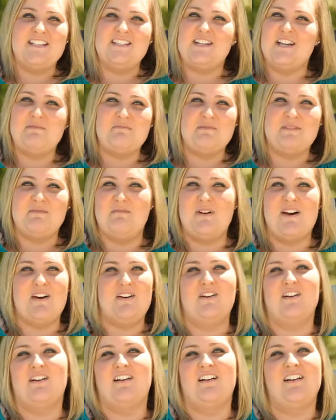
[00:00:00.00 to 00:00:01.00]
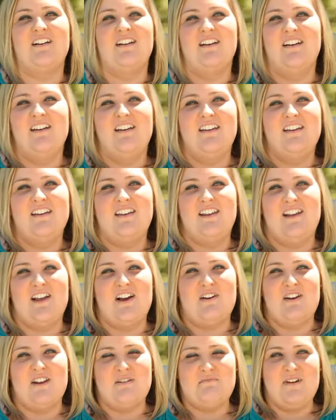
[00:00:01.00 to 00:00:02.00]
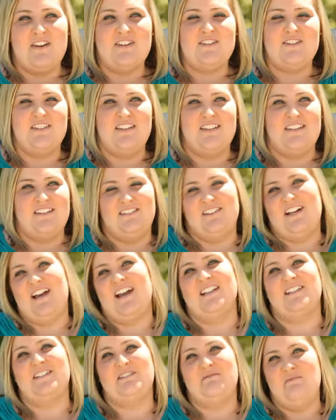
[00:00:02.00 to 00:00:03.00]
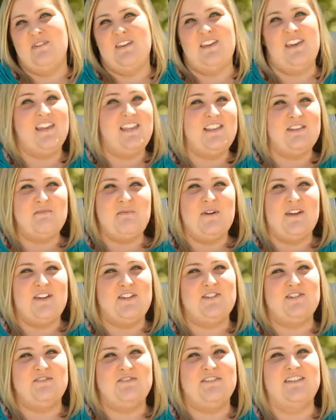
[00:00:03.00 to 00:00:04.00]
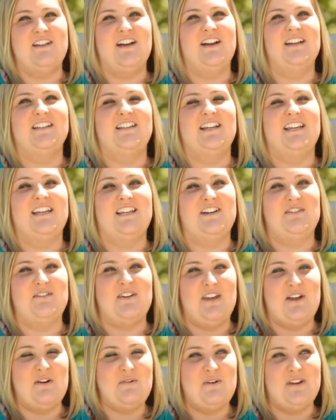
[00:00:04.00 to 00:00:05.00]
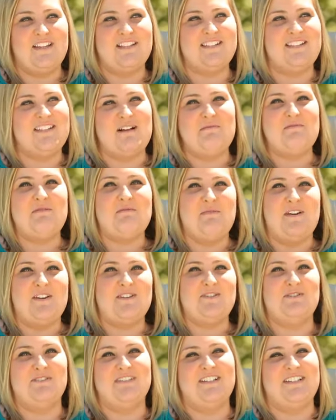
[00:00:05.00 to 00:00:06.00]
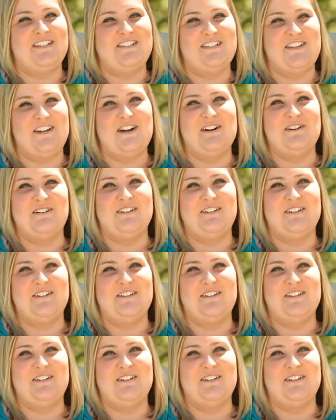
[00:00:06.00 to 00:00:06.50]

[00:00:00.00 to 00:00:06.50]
times better you know, and I'm actually glad to be in the pictures, not like, okay, quick, snap the picture and let's go,